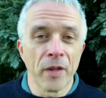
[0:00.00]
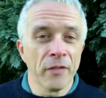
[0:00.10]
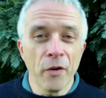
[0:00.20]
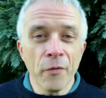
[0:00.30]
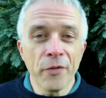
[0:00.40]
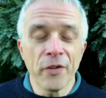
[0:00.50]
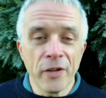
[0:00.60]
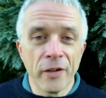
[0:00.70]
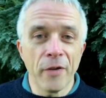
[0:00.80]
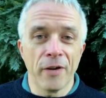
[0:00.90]
So obviously
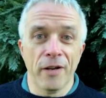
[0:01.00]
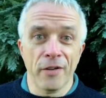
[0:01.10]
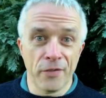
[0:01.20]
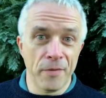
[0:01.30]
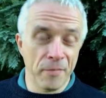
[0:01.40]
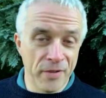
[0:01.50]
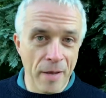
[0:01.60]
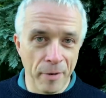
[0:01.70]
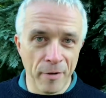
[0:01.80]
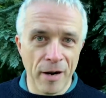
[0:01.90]
don't ask them
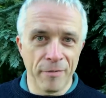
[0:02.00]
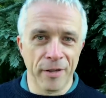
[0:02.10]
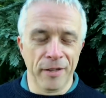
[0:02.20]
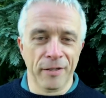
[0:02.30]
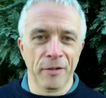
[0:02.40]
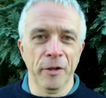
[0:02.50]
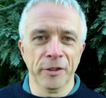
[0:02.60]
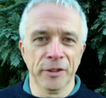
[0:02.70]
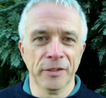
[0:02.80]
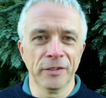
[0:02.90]
demographic
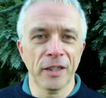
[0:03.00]
questions.